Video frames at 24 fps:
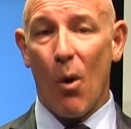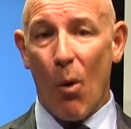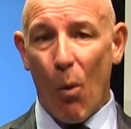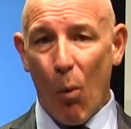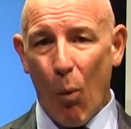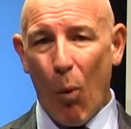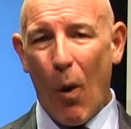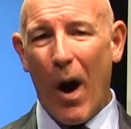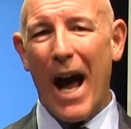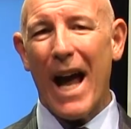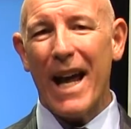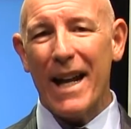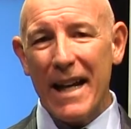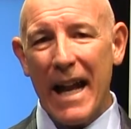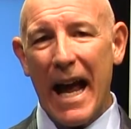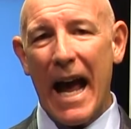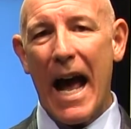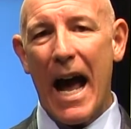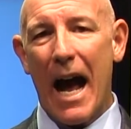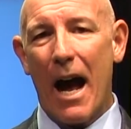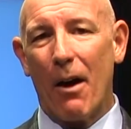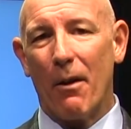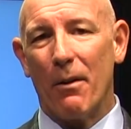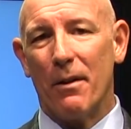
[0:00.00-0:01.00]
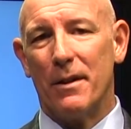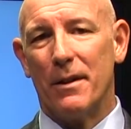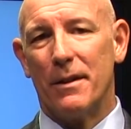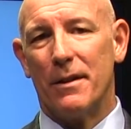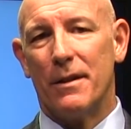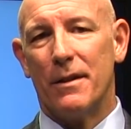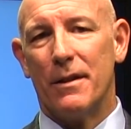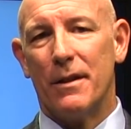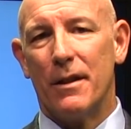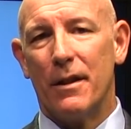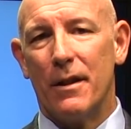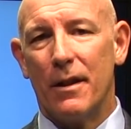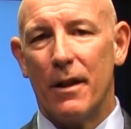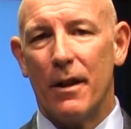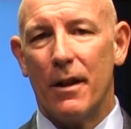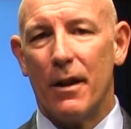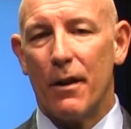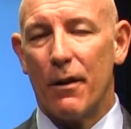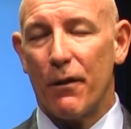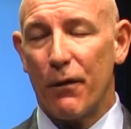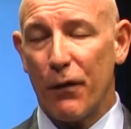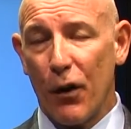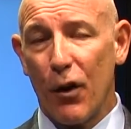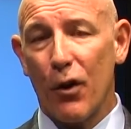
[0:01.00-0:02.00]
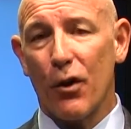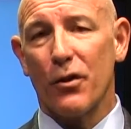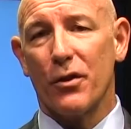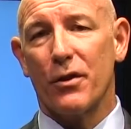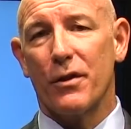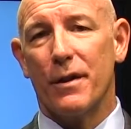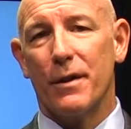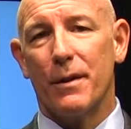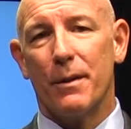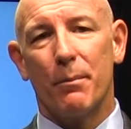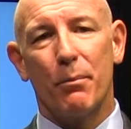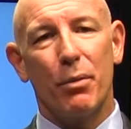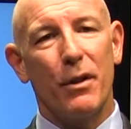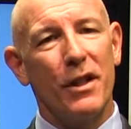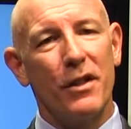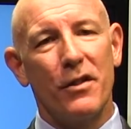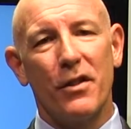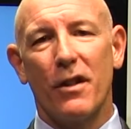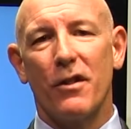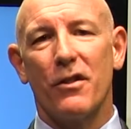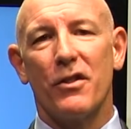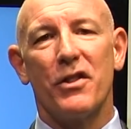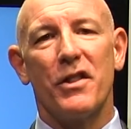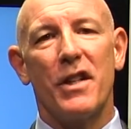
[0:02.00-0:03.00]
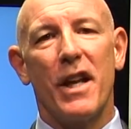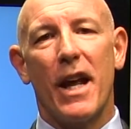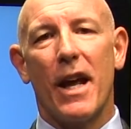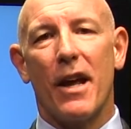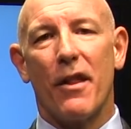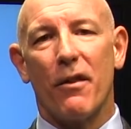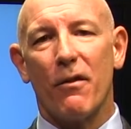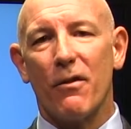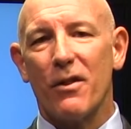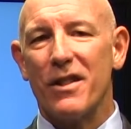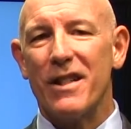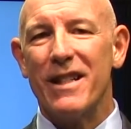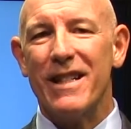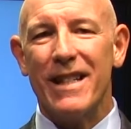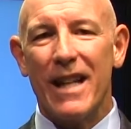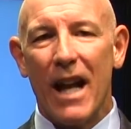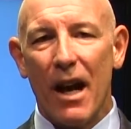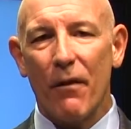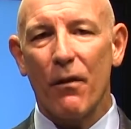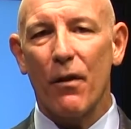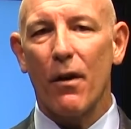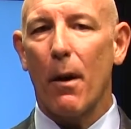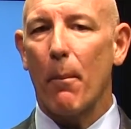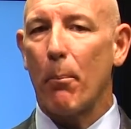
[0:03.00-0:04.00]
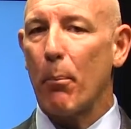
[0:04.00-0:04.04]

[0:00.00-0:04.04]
why now? First, please understand there is never a